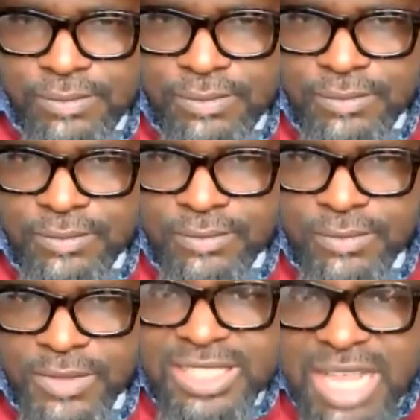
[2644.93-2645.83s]
mm,
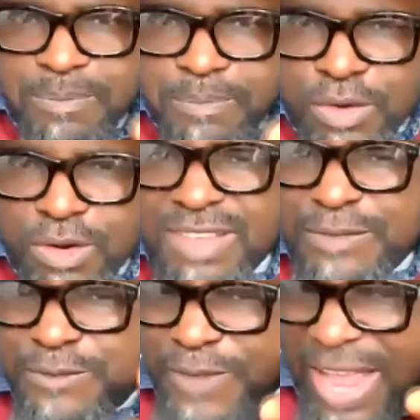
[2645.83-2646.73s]
mm. is a proof of
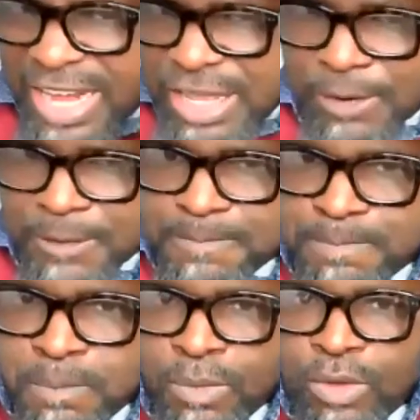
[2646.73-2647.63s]
a failure
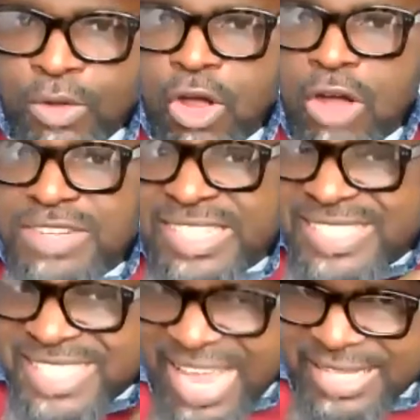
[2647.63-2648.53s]
of the
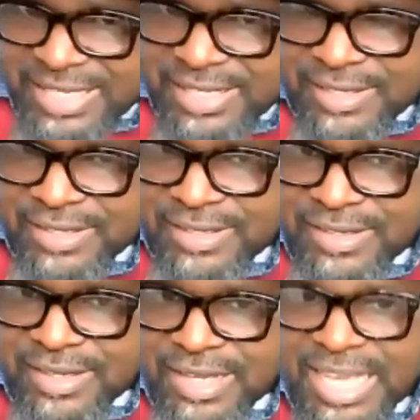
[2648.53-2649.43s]
state
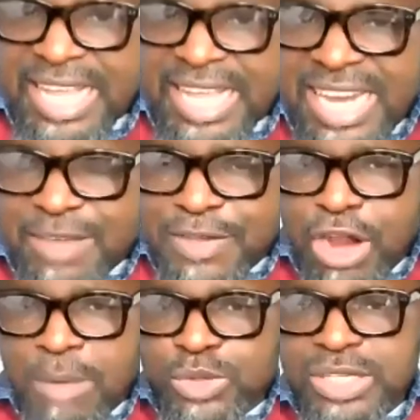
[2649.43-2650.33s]
in
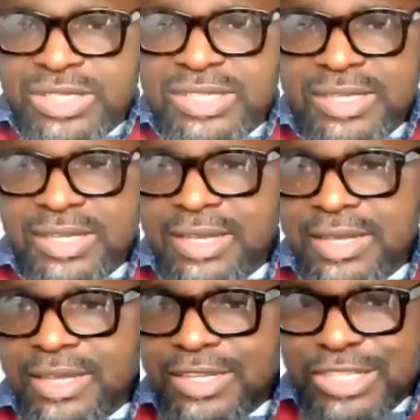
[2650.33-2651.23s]
living up to its
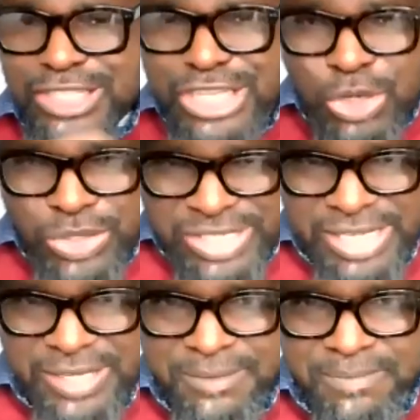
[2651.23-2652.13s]

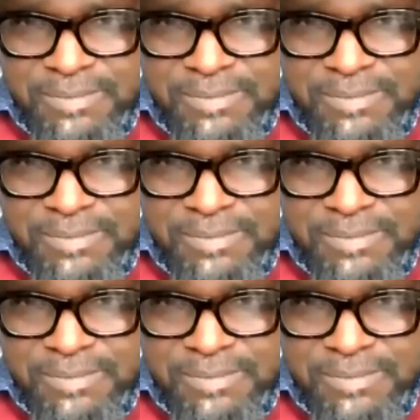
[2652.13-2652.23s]
duty.